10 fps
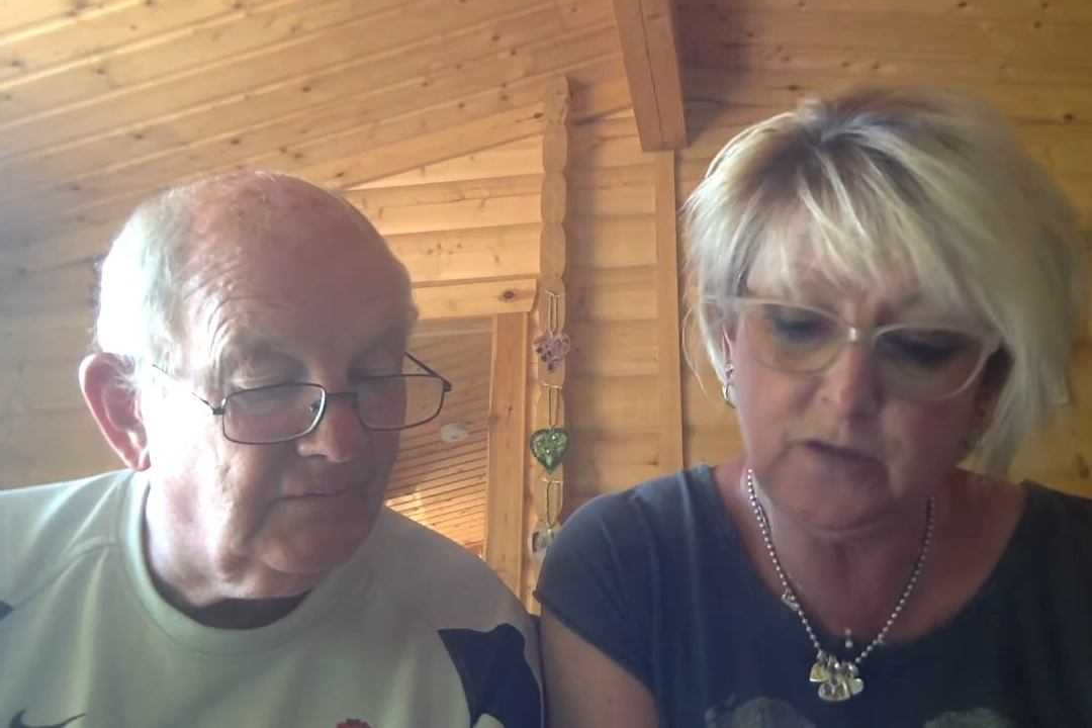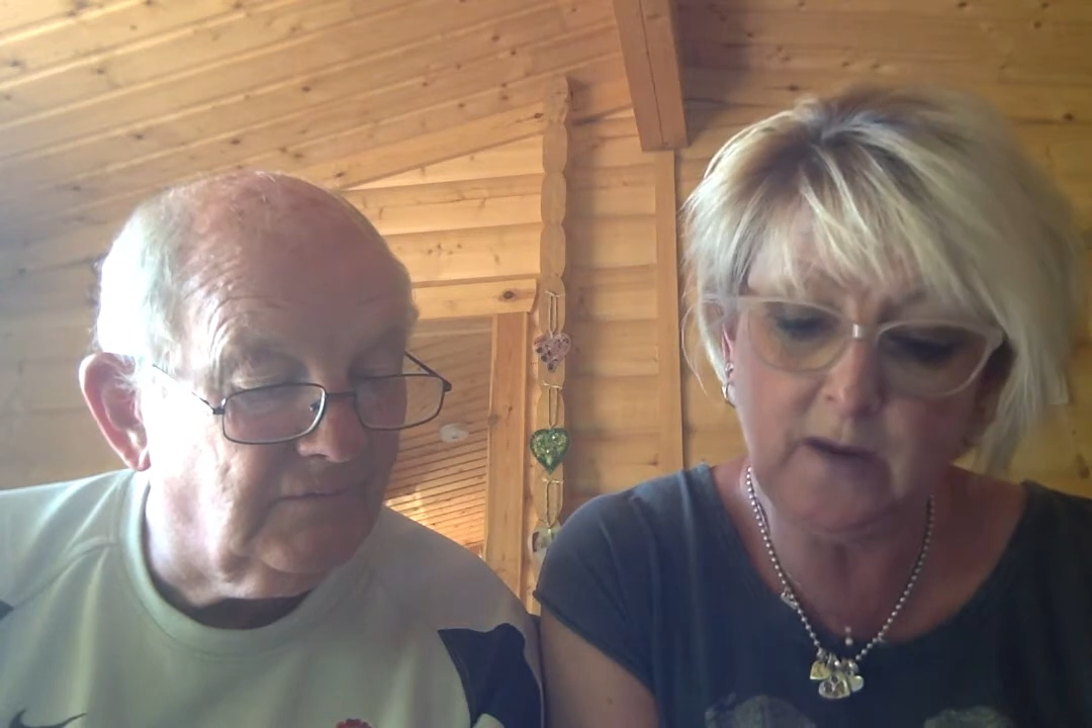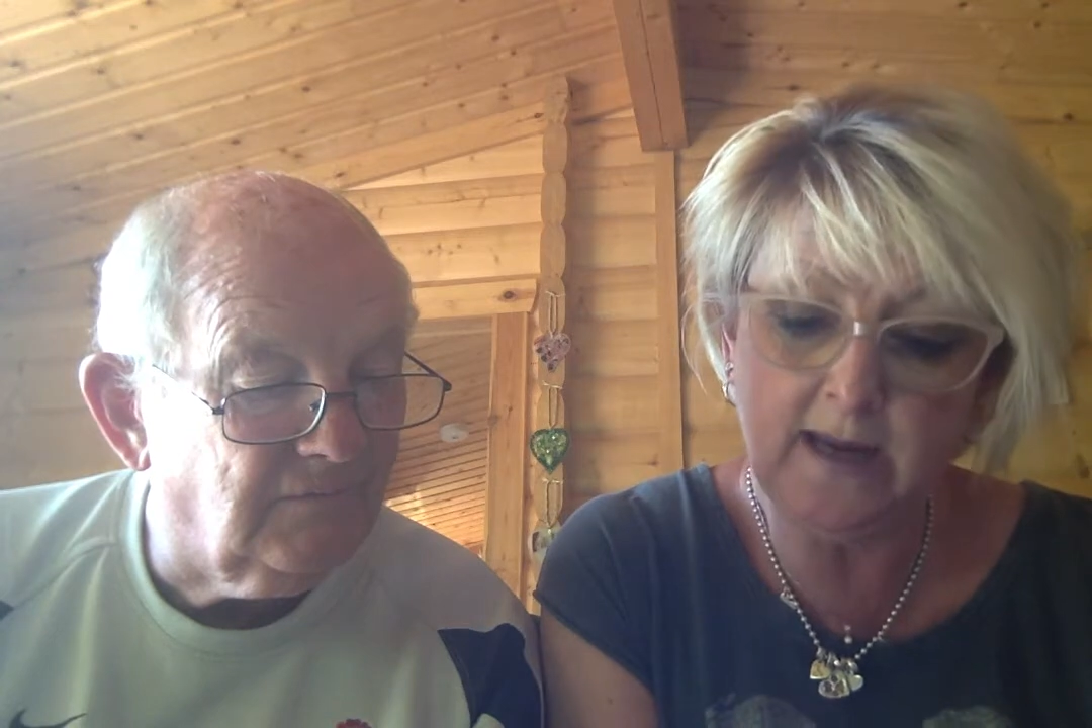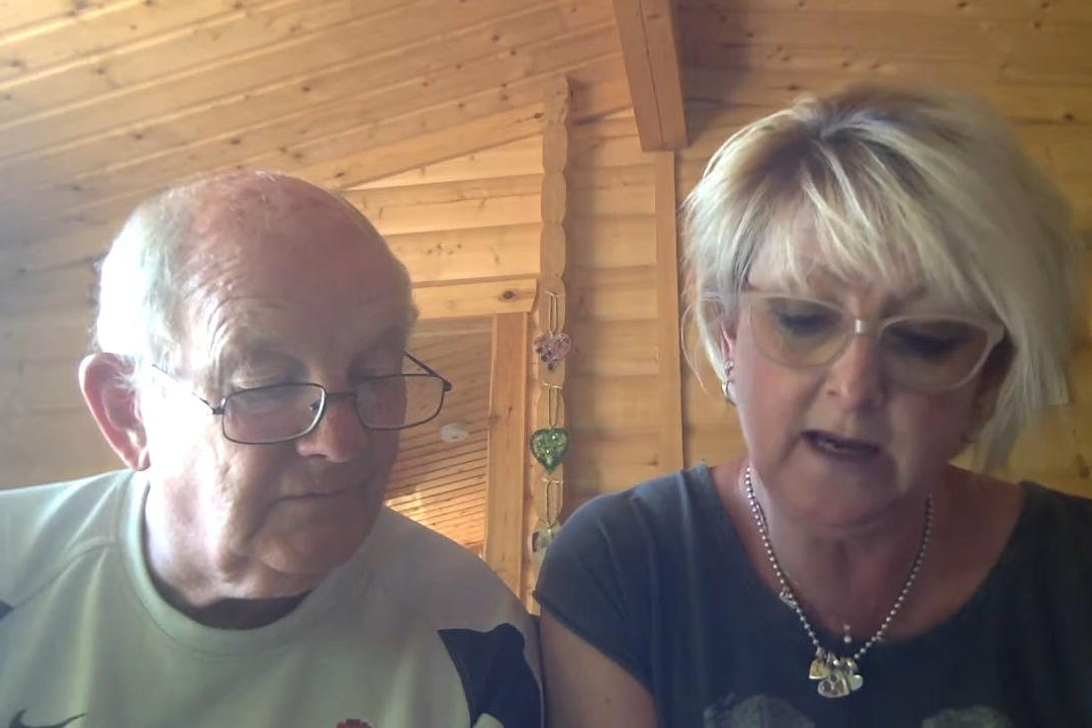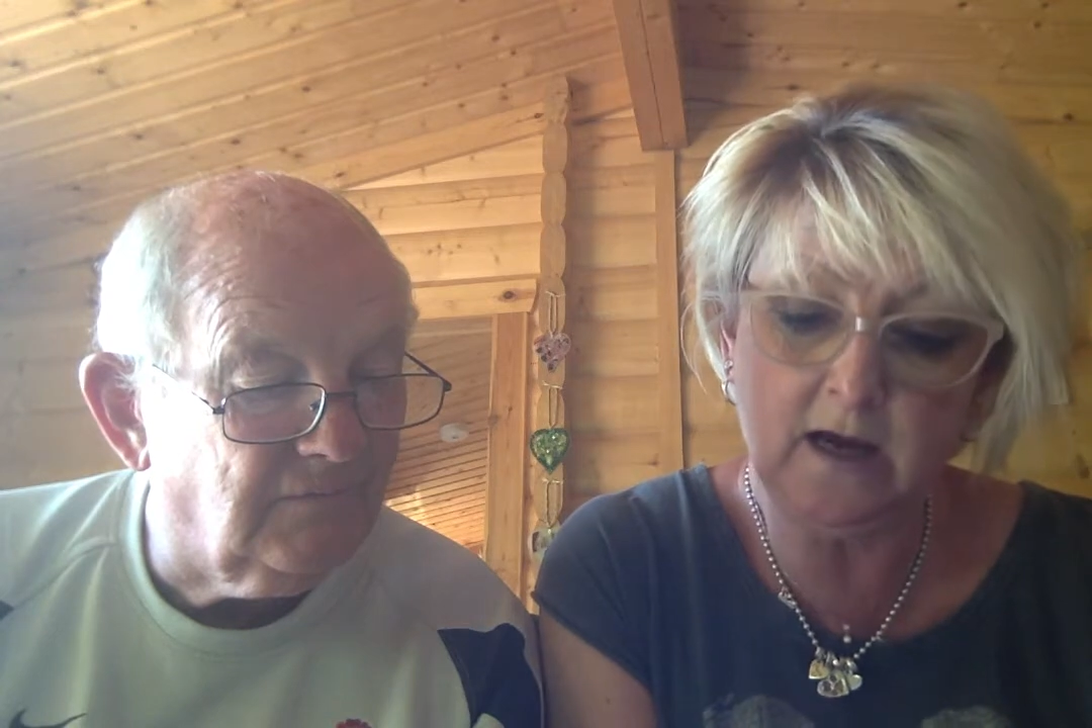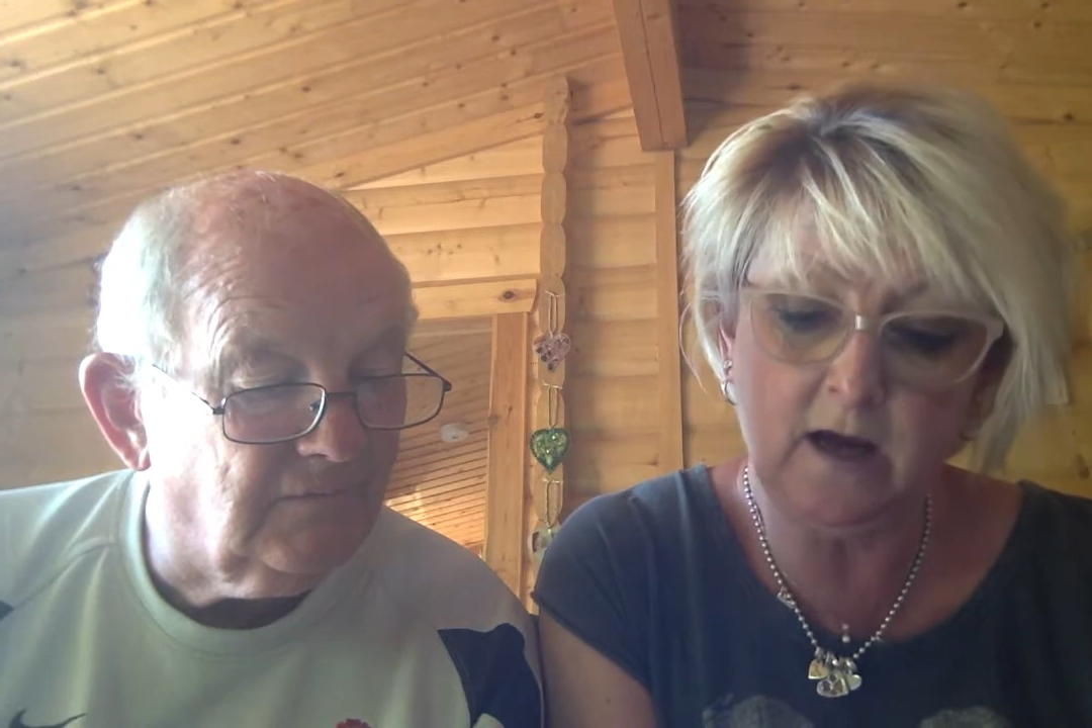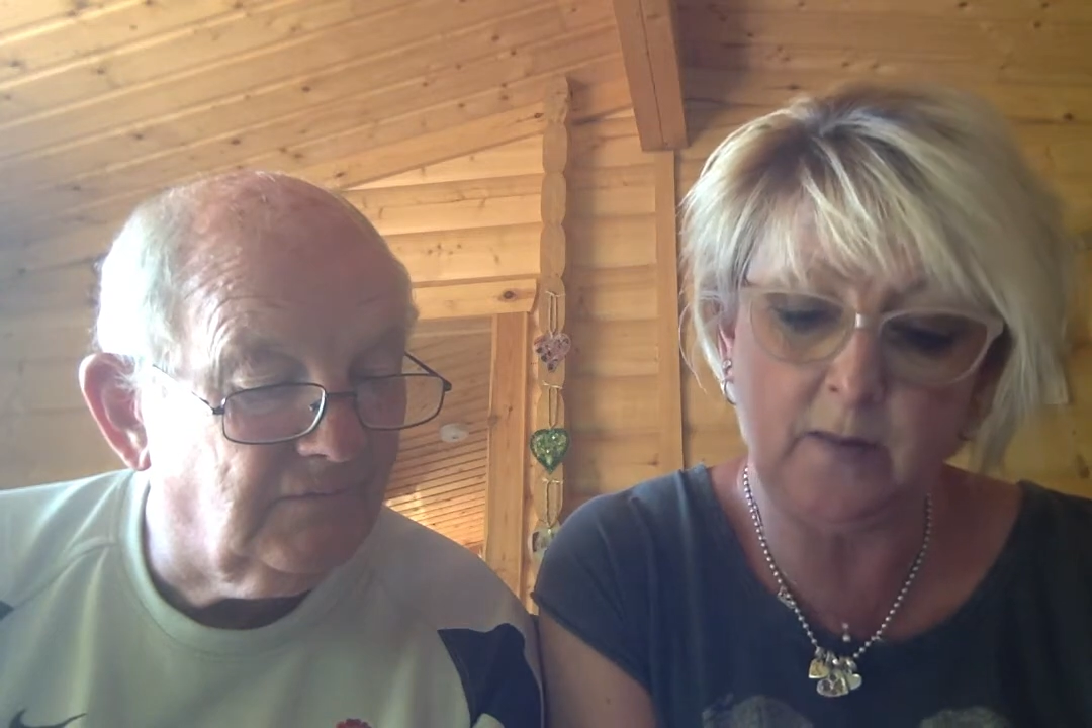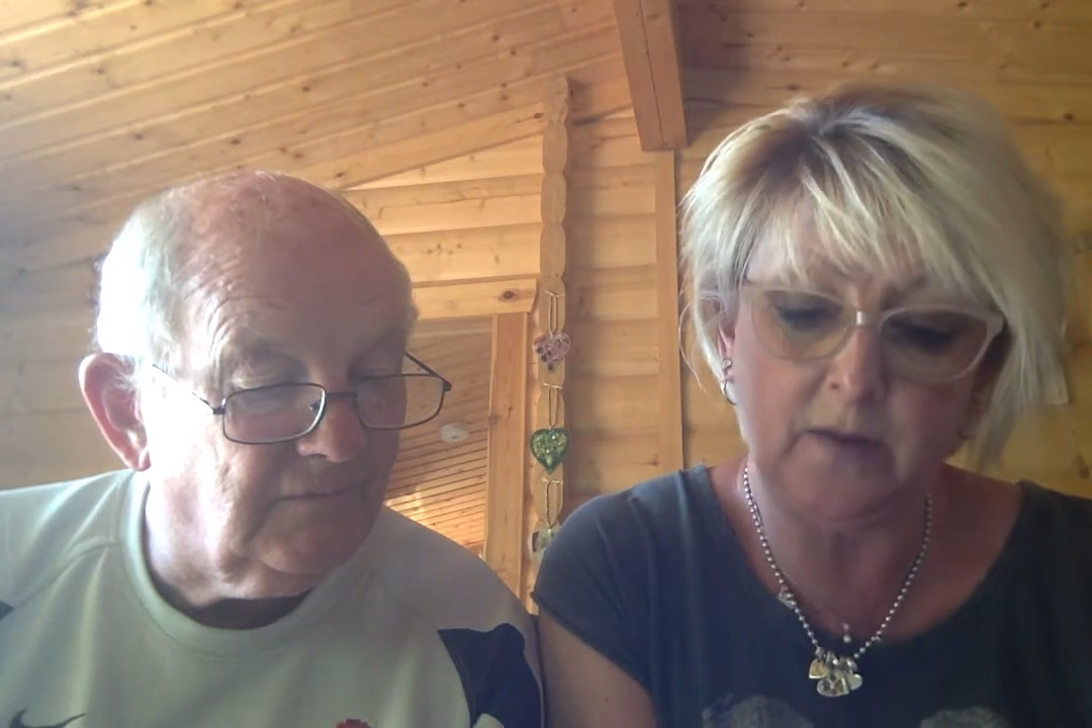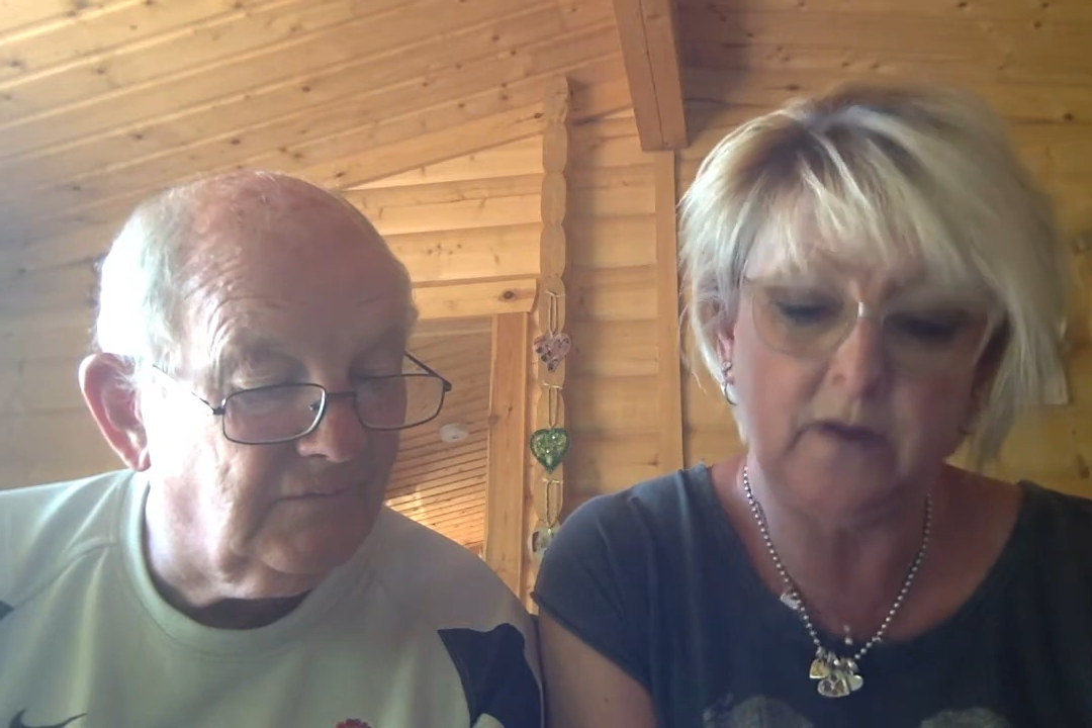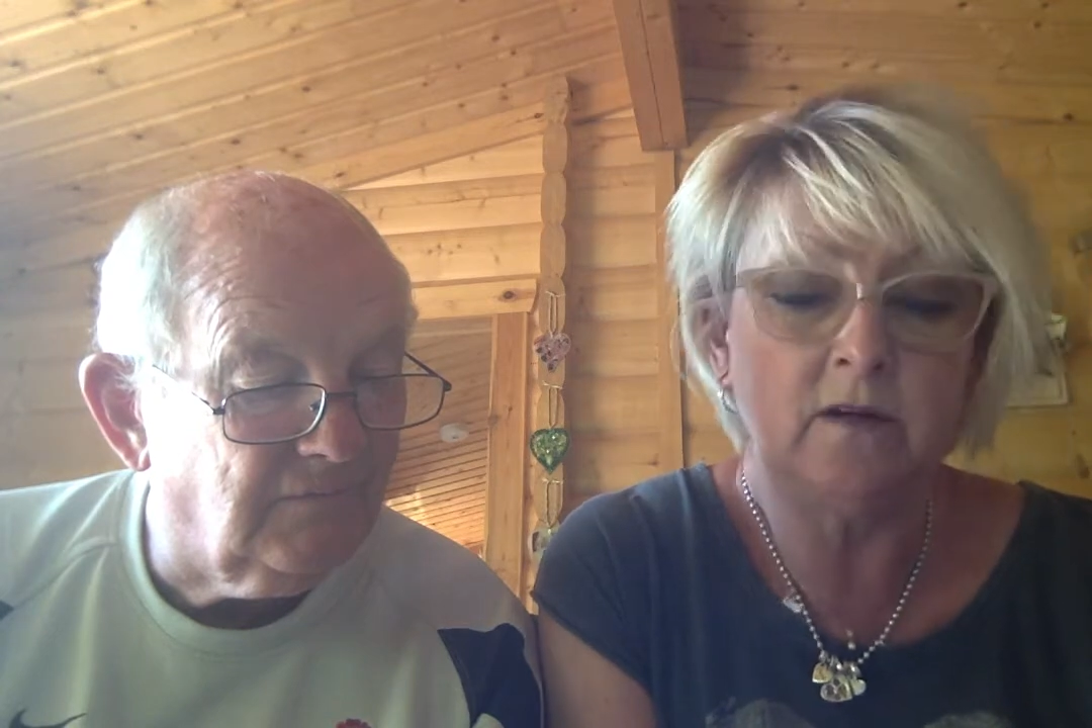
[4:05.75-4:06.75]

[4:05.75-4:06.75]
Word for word: wake up?